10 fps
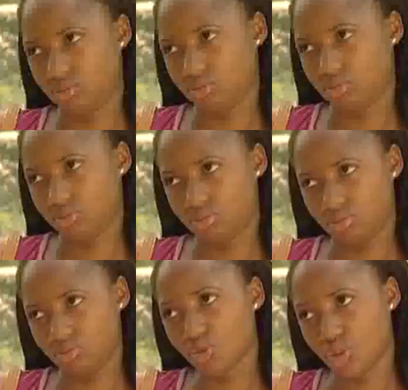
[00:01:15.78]
Nneka,
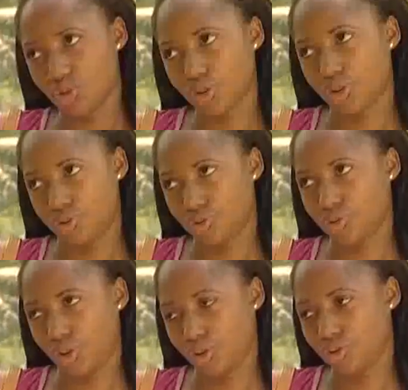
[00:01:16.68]
have you seen the way
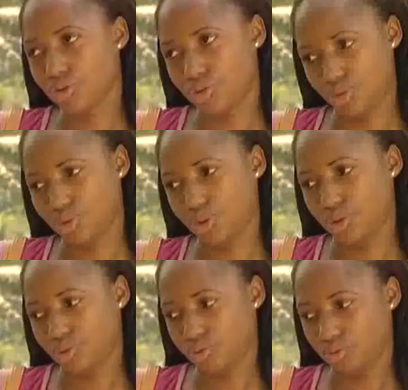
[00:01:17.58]
this boy talks to me
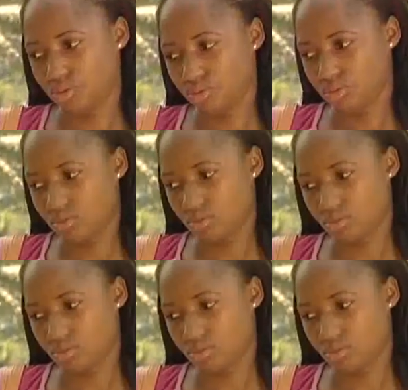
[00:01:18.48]
just because of you?